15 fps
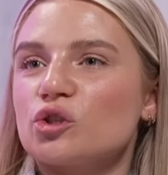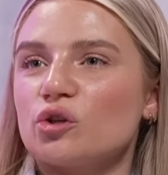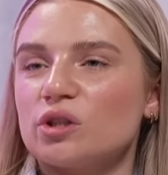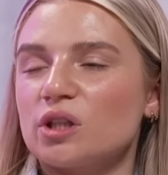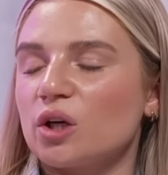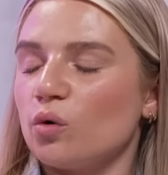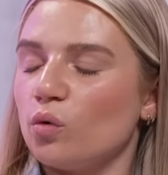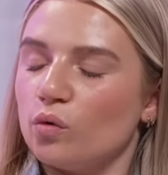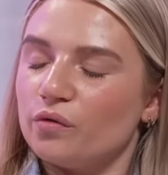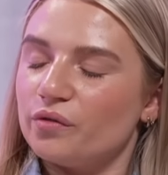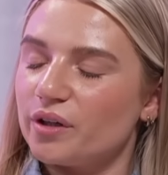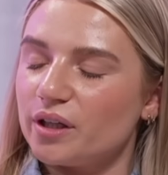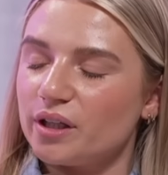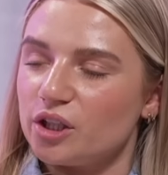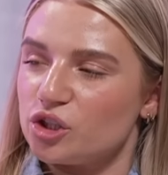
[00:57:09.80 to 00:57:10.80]
couldn't get over
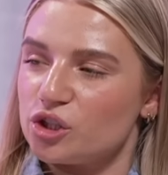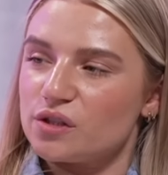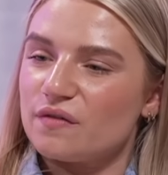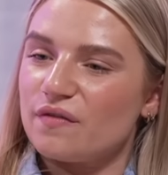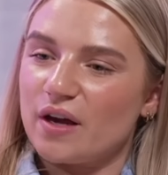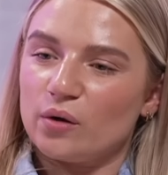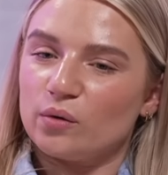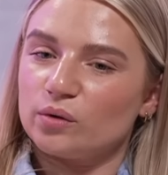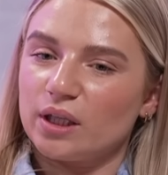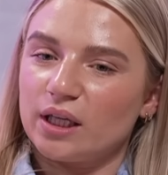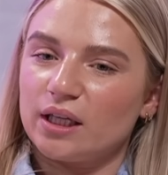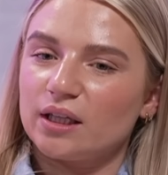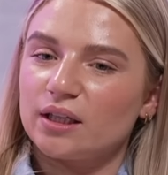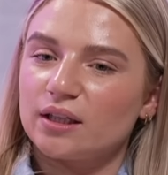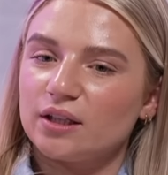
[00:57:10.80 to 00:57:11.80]
it and it just felt
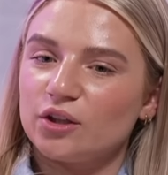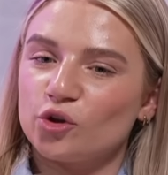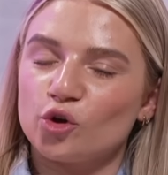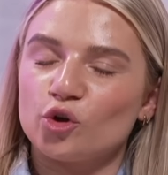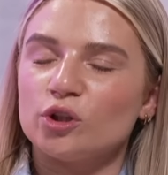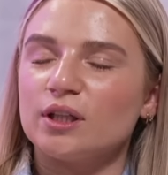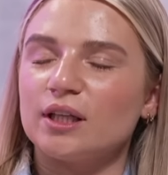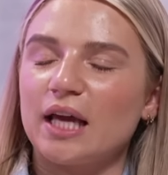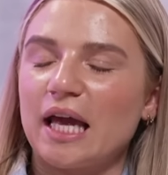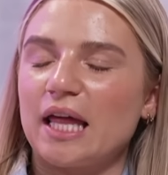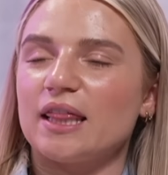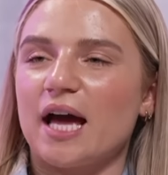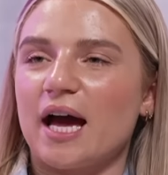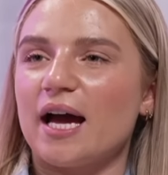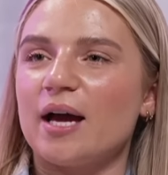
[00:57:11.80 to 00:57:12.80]
like you couldn't
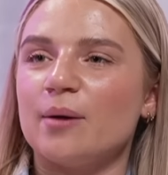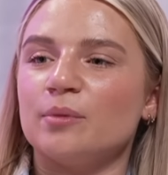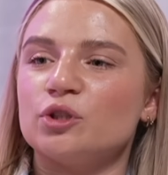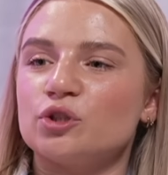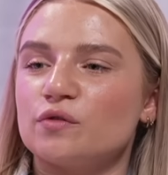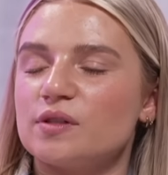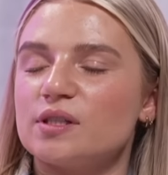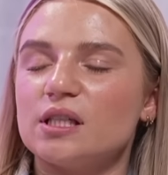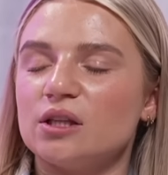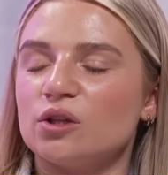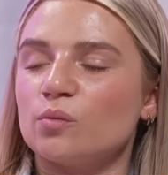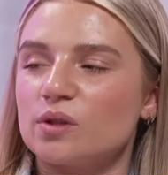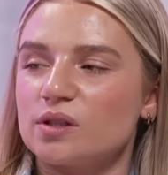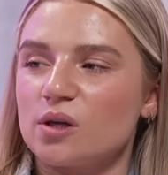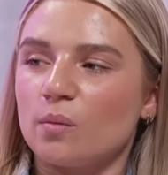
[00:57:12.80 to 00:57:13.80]
get that image of seeing
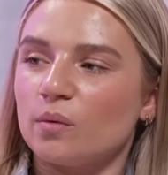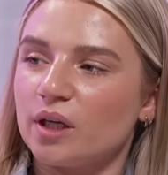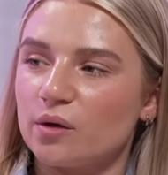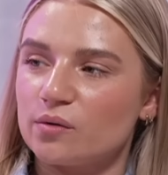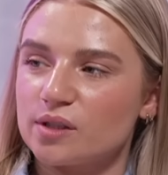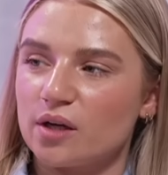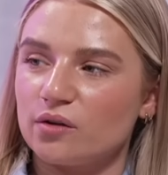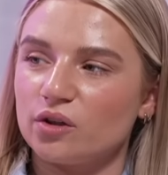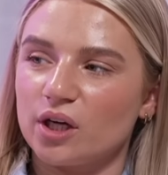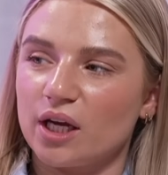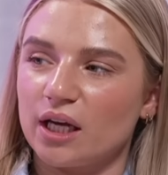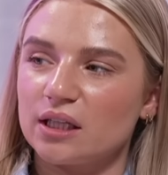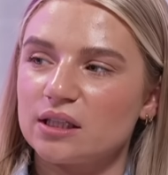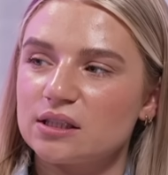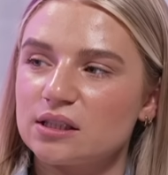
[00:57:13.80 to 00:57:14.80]
them with someone else out your
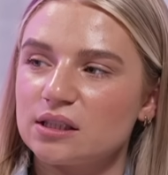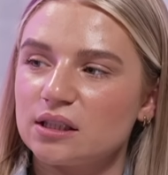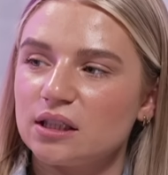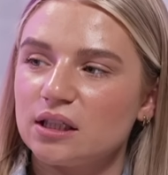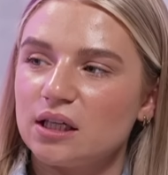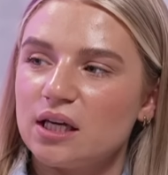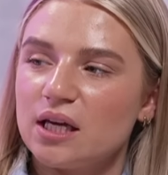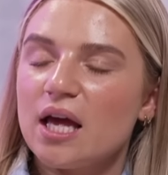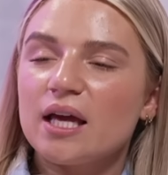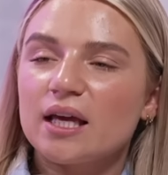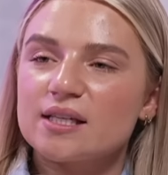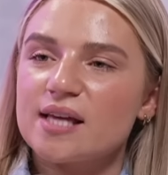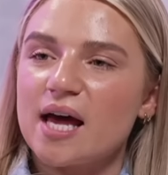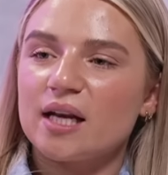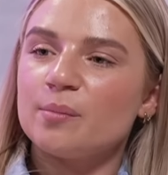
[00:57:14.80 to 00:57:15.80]
head. Yeah.
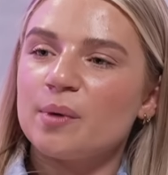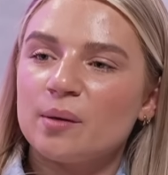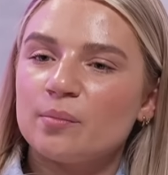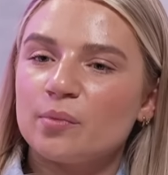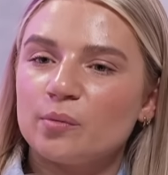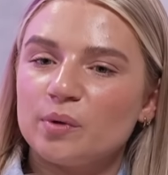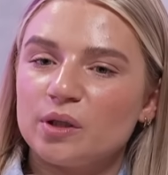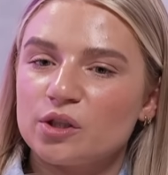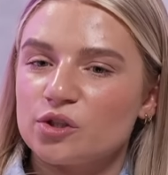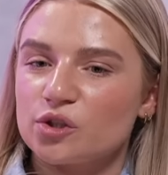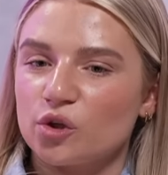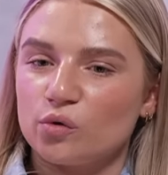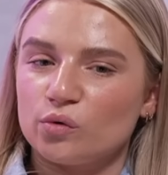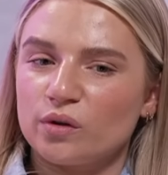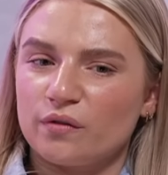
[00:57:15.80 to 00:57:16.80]
Because I remember being at
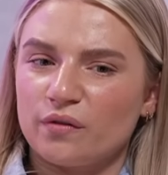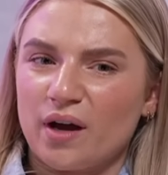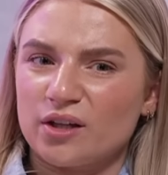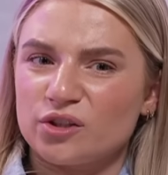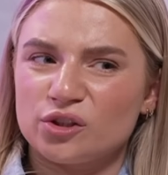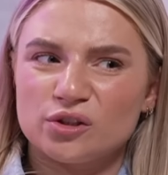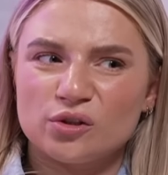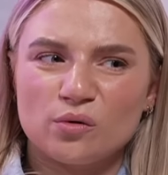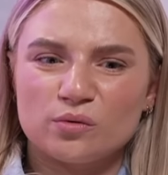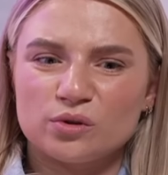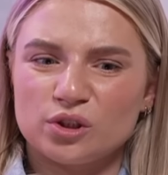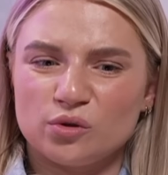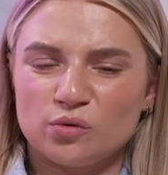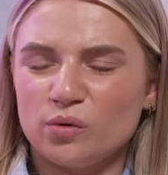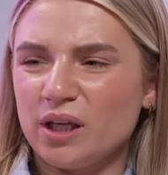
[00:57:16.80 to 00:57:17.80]
school and I, I just
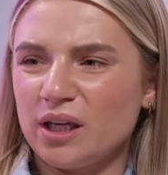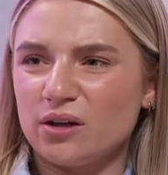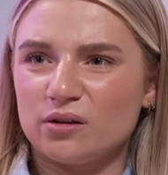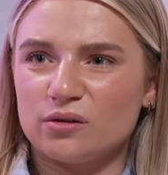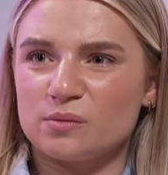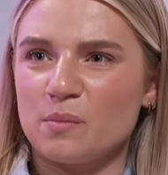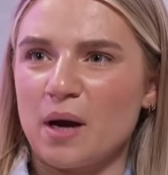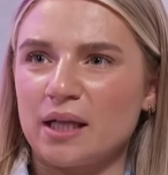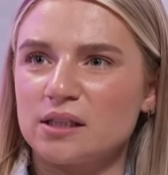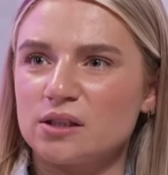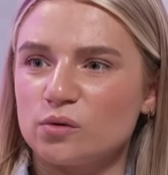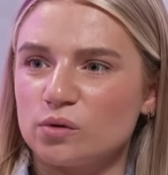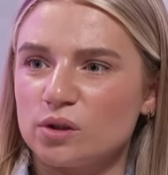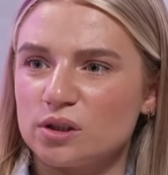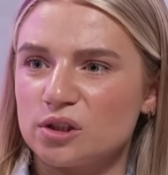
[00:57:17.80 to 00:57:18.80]
always, you know, you hear those mad
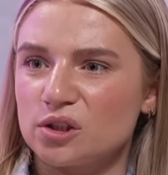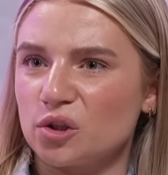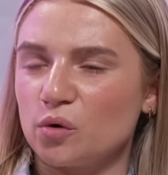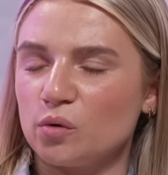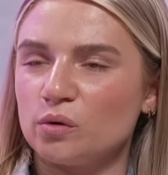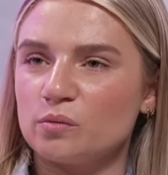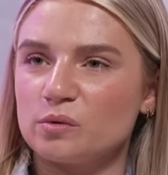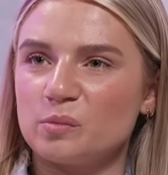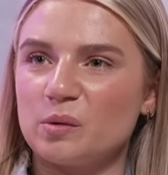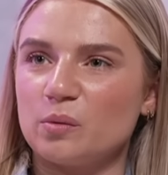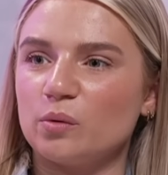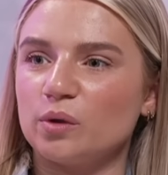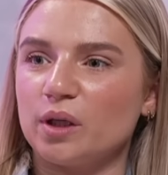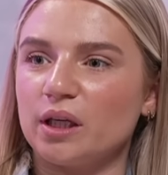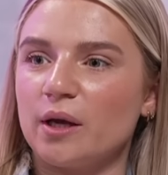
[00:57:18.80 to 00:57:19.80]
stories at school and it was
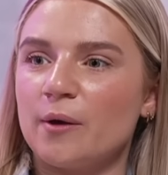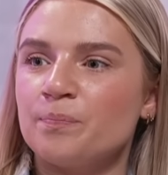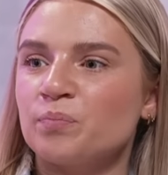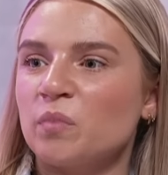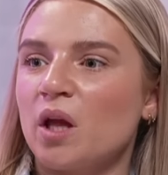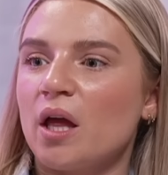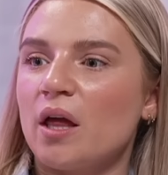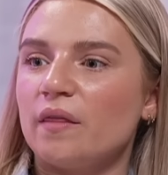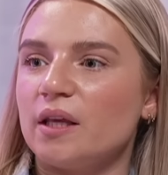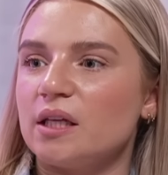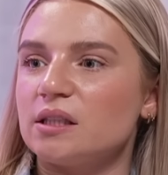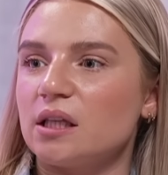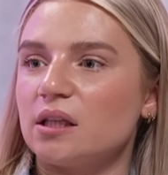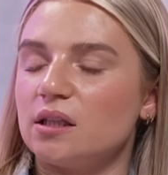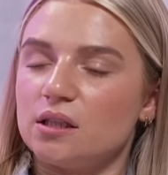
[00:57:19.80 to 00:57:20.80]
people like, they
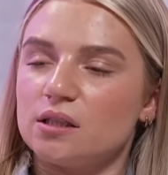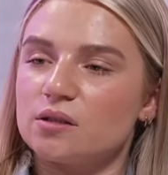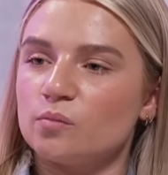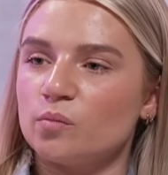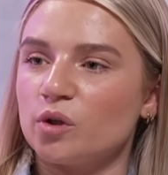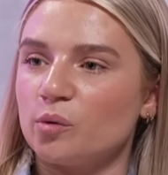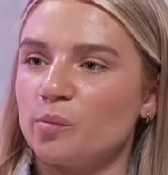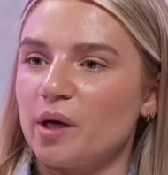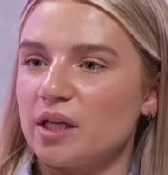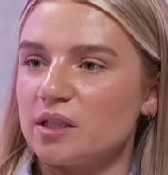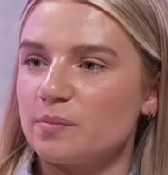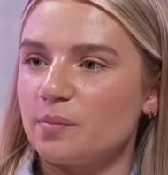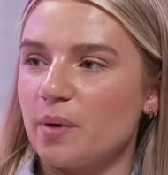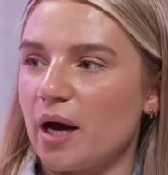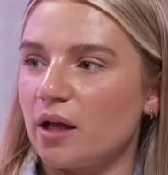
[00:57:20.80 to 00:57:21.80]
had a threesome with their
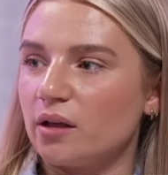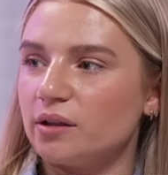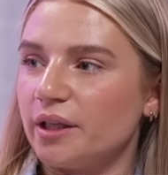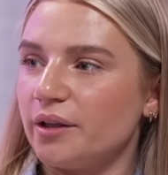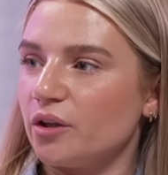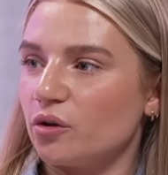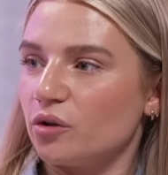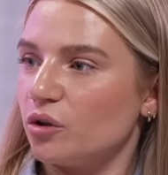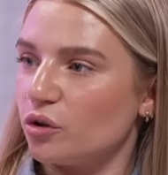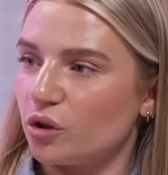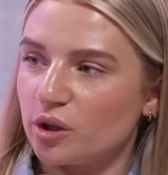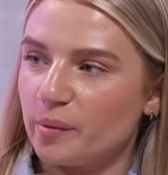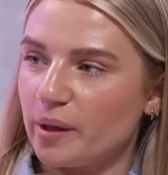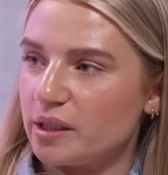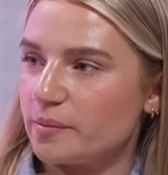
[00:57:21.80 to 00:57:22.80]
best pal and then they couldn't look
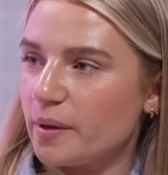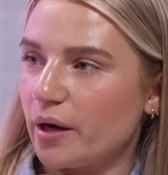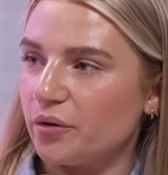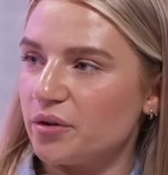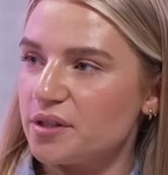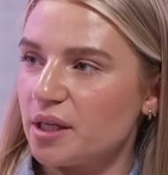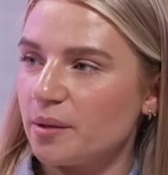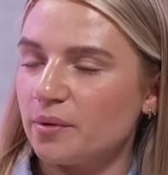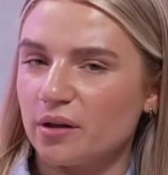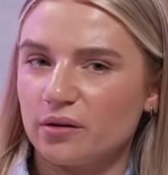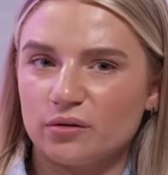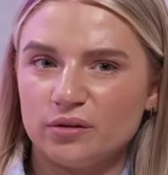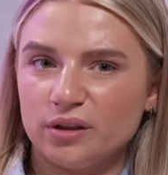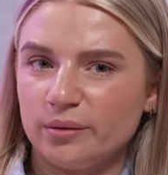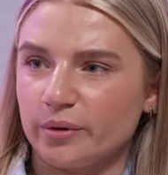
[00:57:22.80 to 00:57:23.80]
at the best pal the same and I
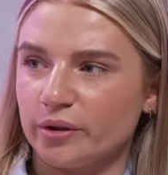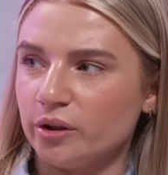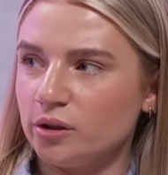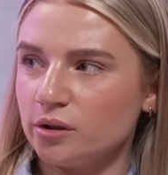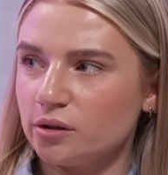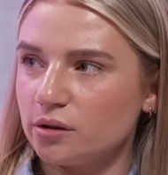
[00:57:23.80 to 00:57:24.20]
thought, no wonder.